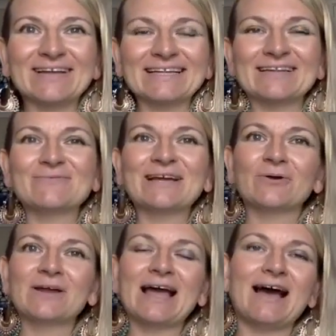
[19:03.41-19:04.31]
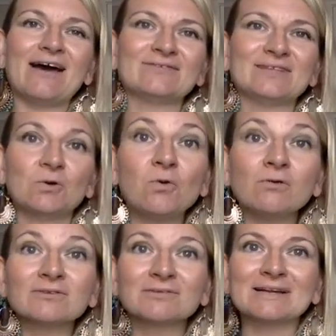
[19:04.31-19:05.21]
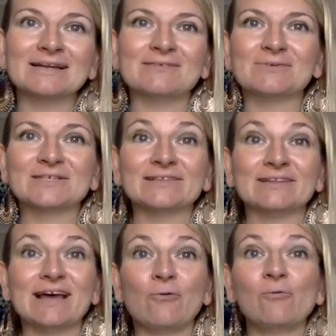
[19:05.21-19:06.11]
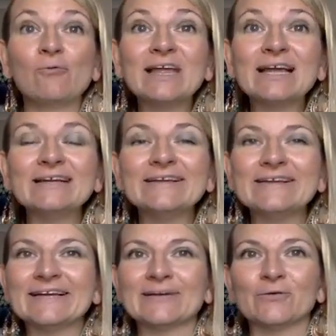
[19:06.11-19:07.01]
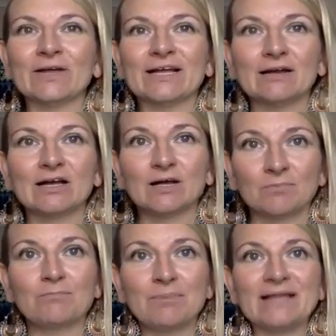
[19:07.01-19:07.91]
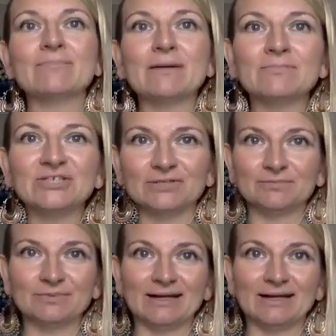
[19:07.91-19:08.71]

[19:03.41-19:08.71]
and then we're going to have the Quantum Club, which is our weekly kind of like a paid membership